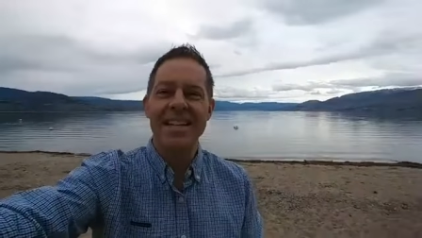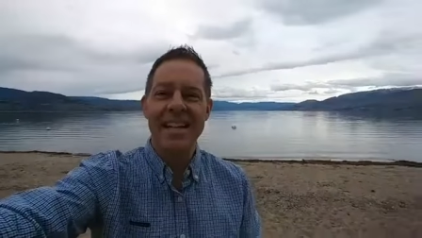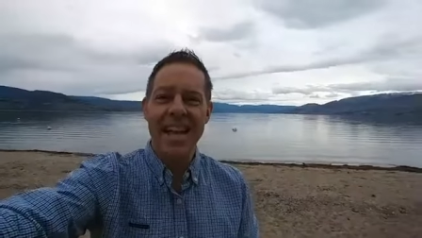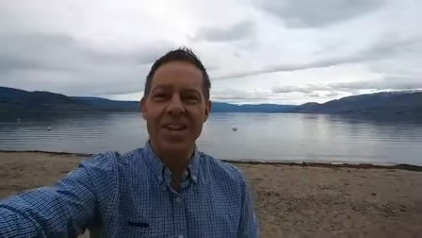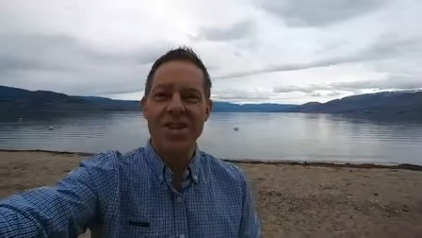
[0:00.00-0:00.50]

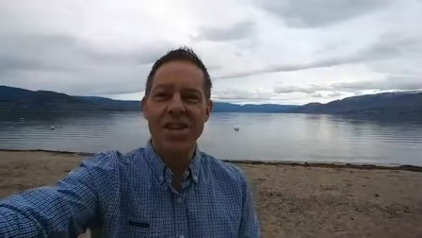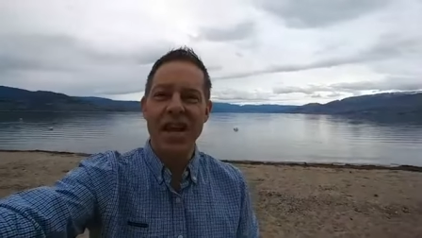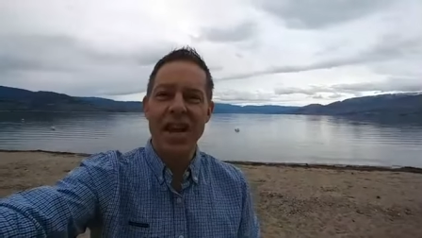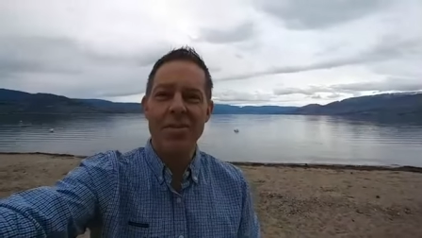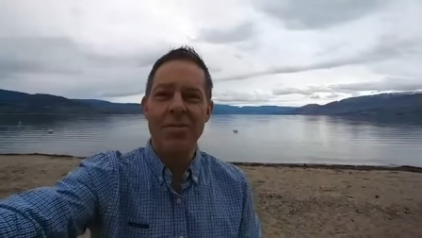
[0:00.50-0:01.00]
at
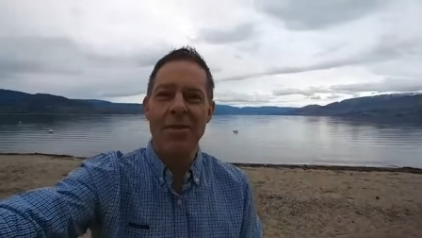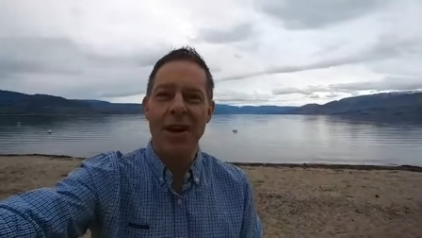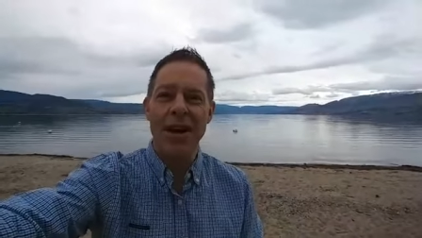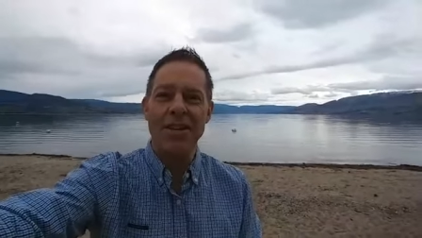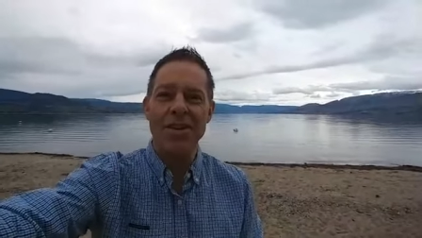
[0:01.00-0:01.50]

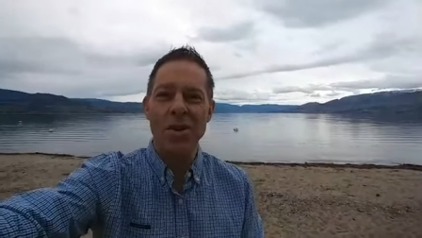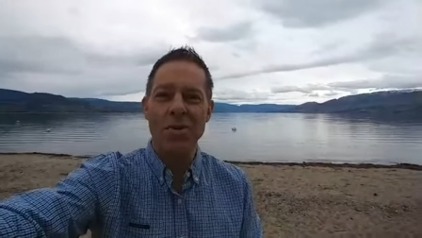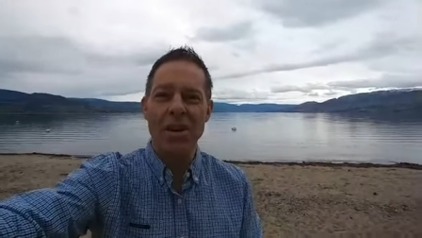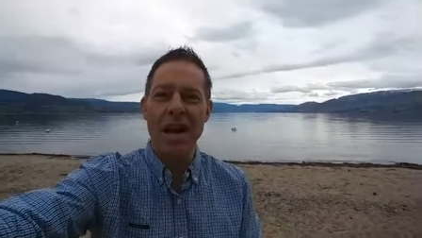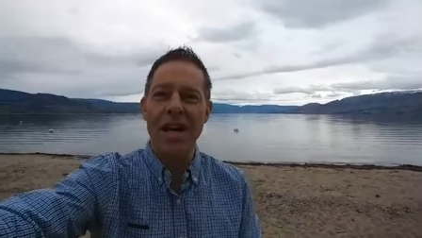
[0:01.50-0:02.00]
KGF.
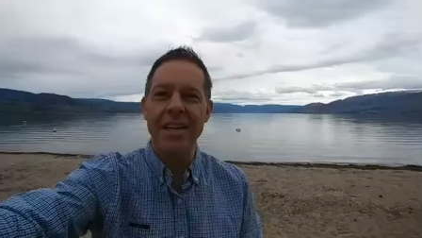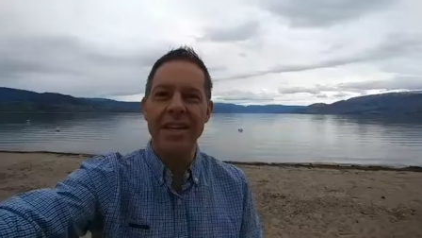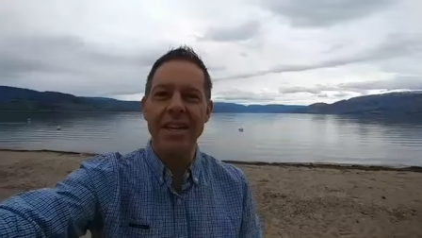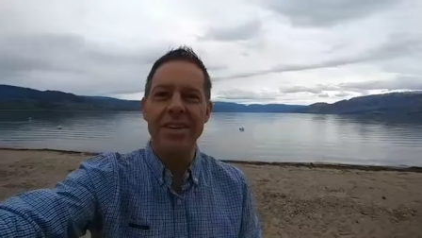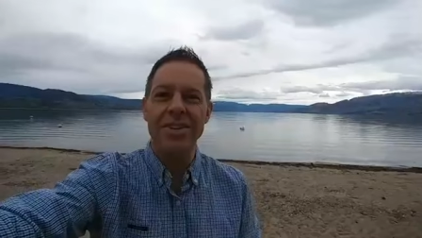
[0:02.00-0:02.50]
just over
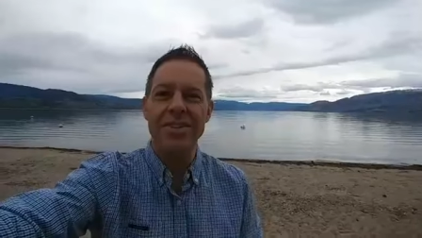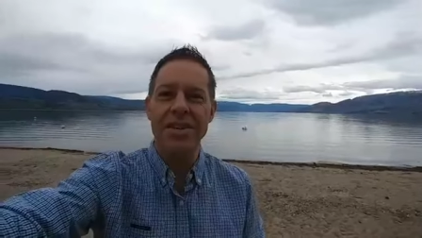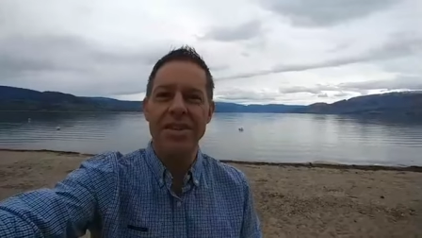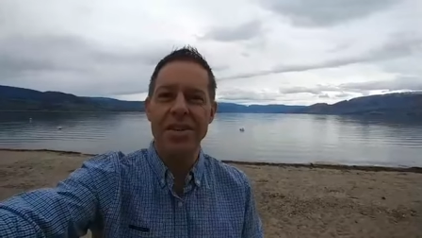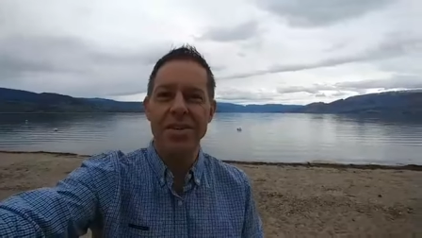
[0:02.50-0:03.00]
nine
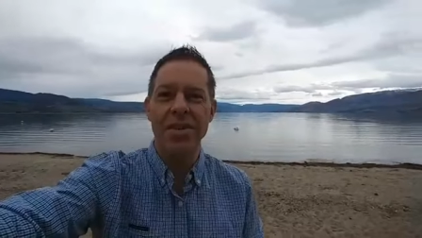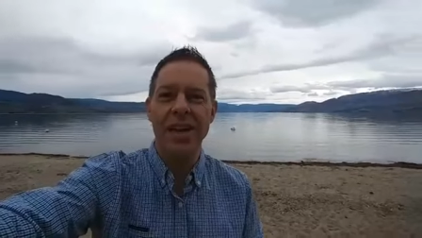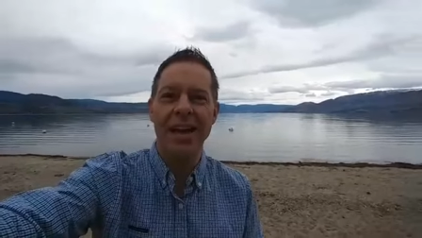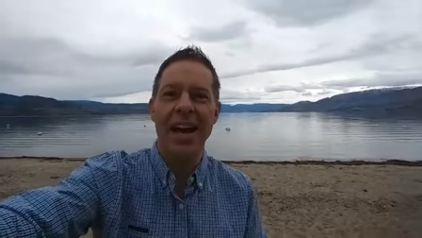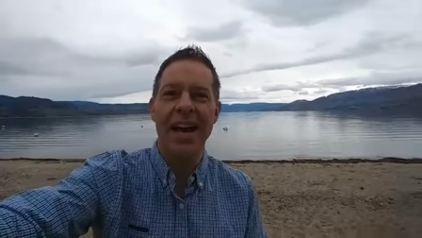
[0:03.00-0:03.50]
years
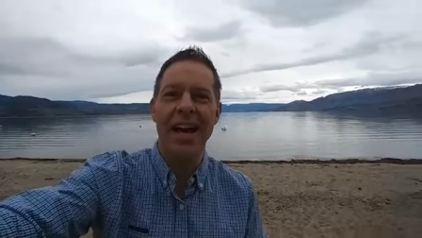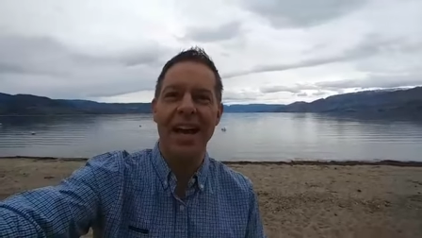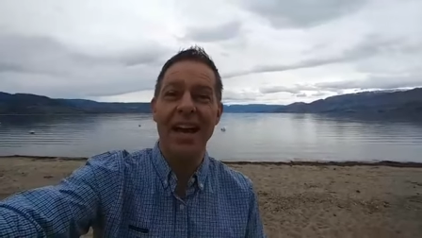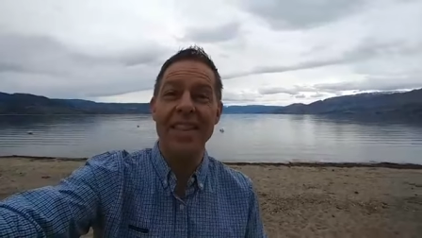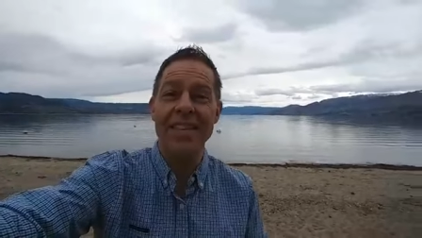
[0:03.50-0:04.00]
serving
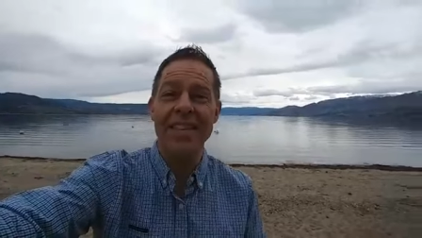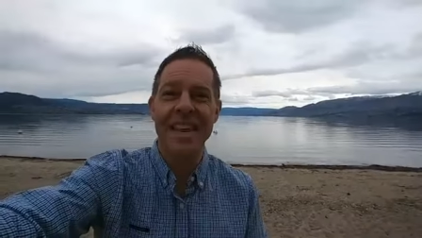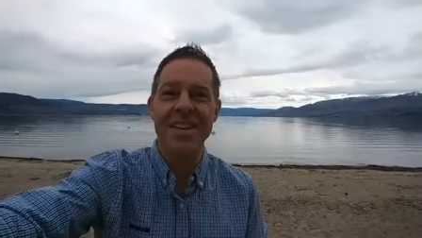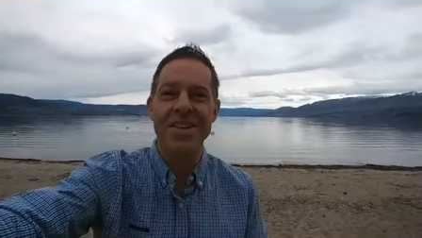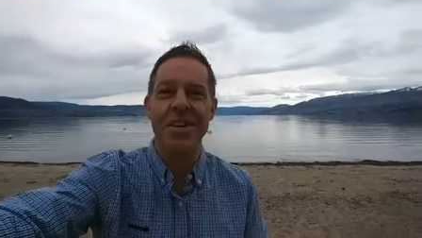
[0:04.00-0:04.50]
in
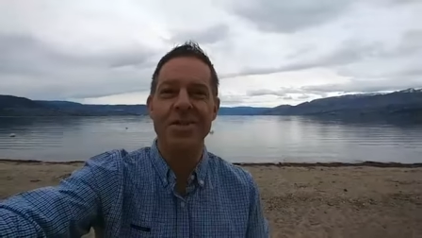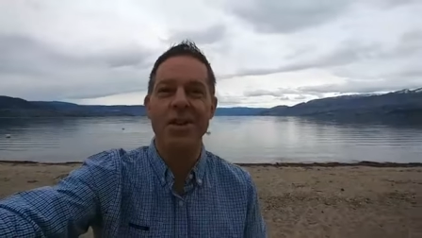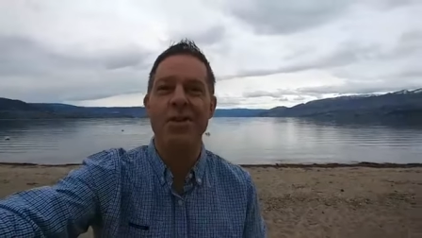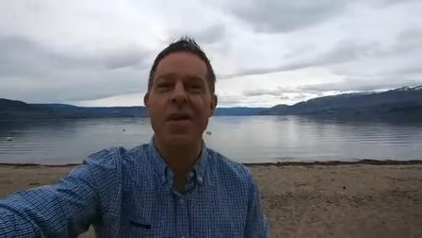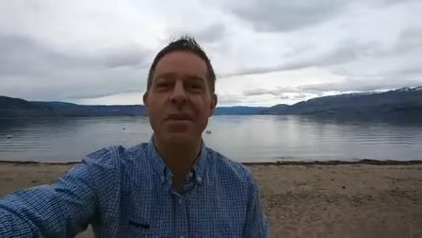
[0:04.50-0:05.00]
this
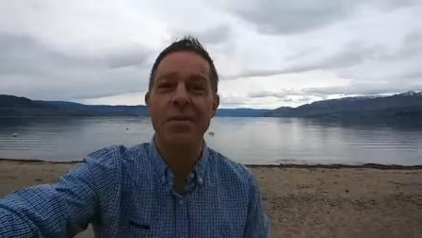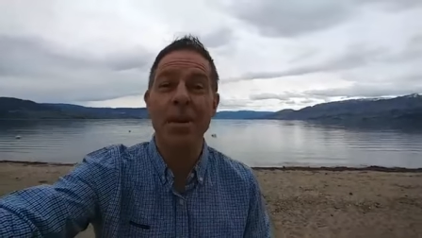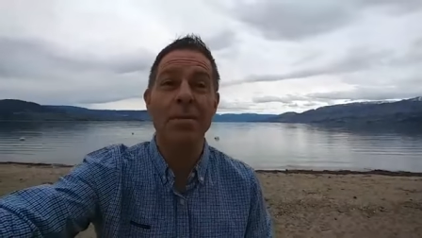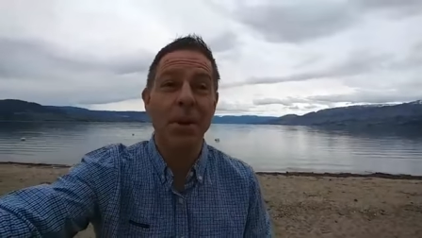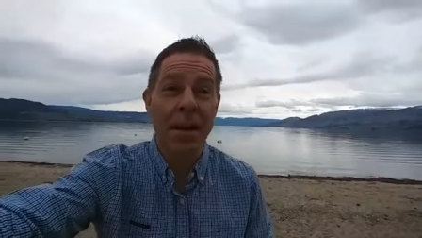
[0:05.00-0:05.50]
KGF church
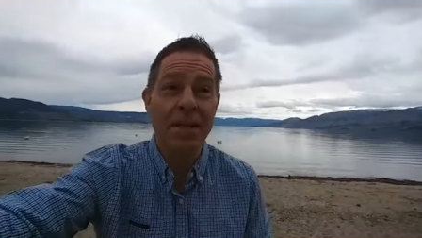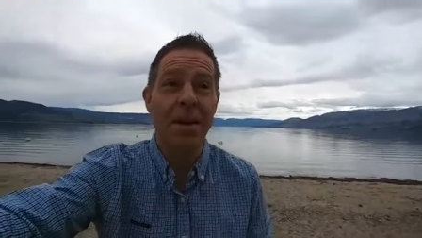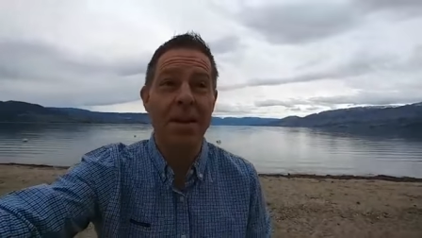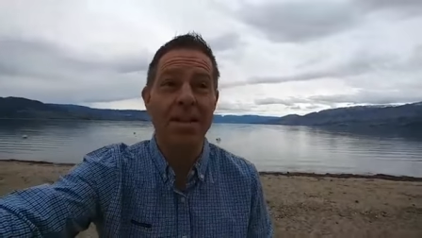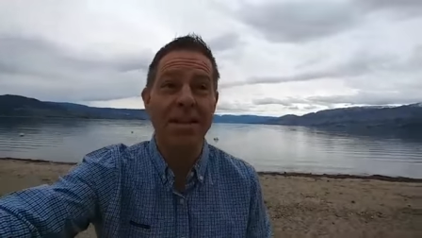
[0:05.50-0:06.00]
family, being
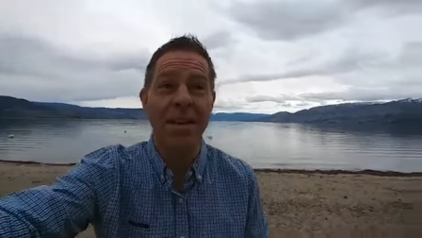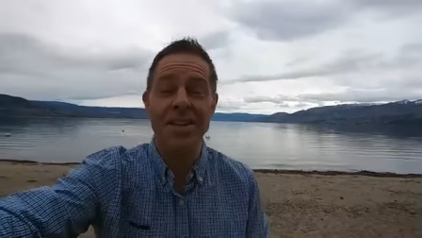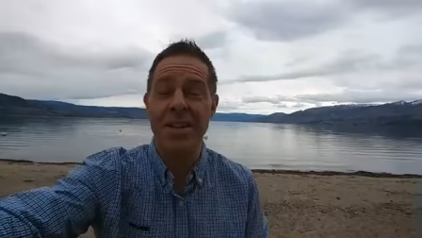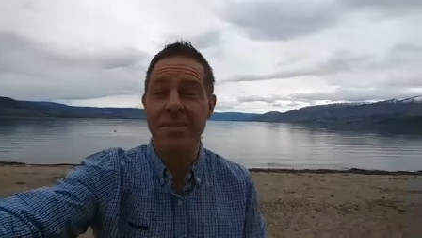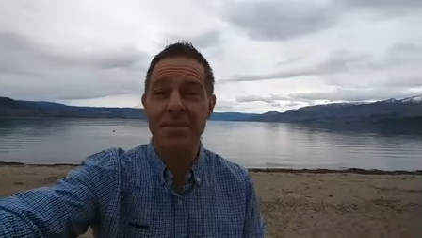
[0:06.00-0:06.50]
blessed by this
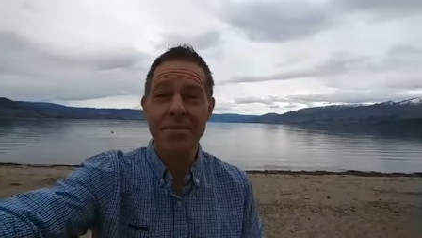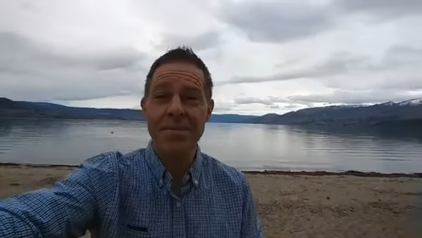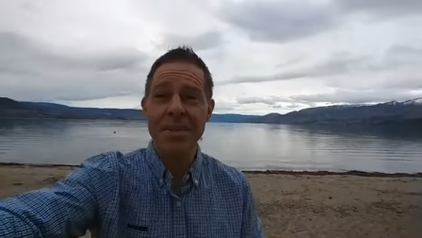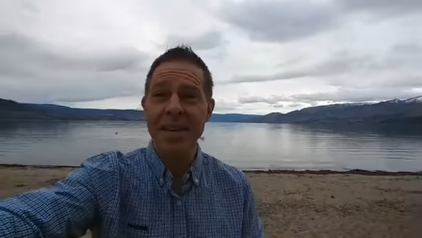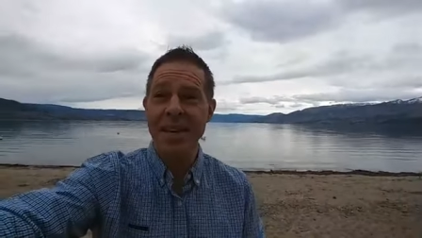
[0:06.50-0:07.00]
KG,
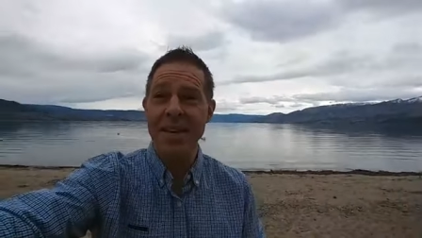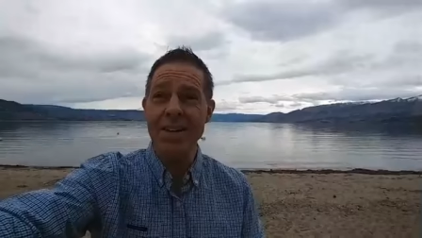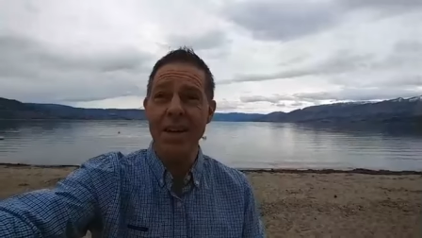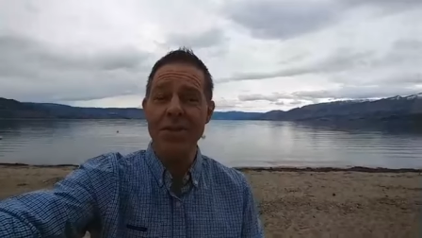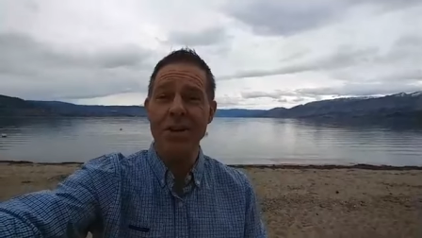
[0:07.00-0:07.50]

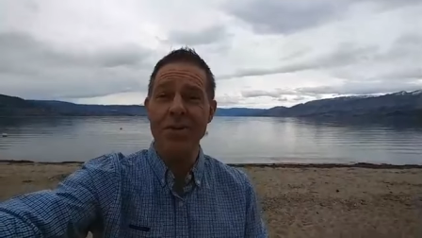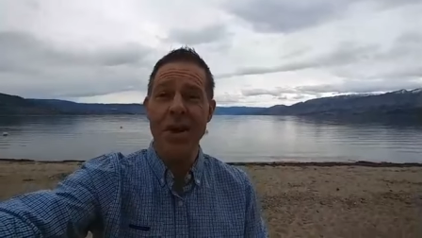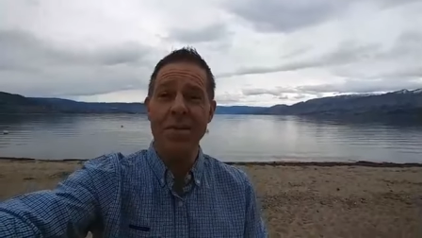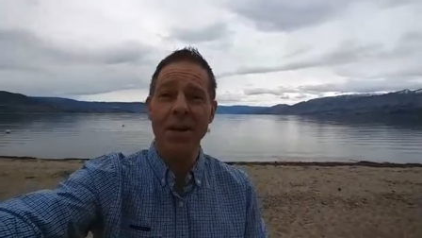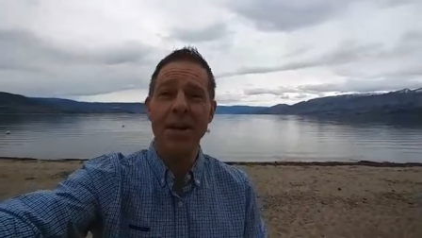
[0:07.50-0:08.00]
KGF
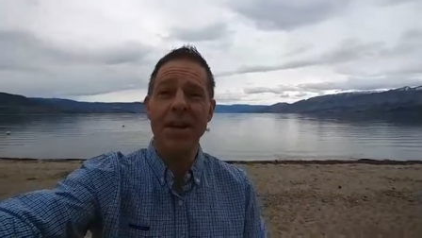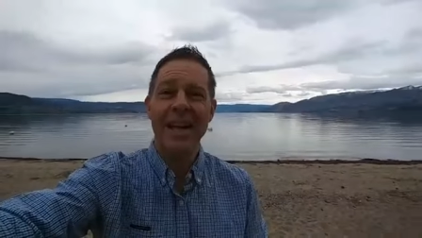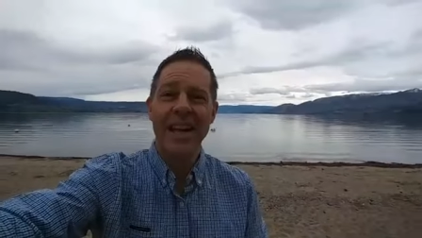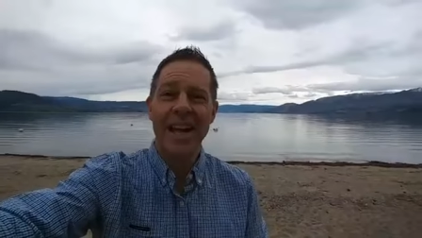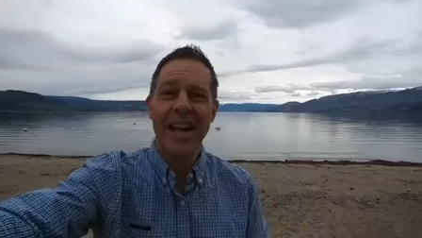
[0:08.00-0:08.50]
church family
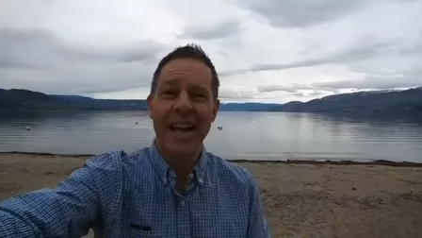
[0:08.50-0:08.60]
